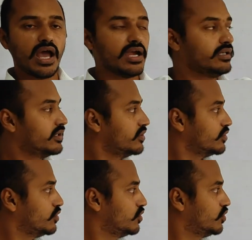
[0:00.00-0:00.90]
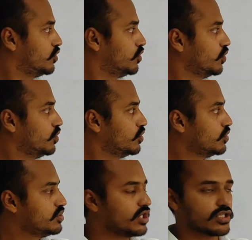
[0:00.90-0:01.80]
and
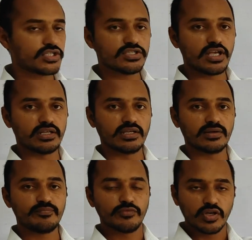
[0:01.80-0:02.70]
two junctions are there.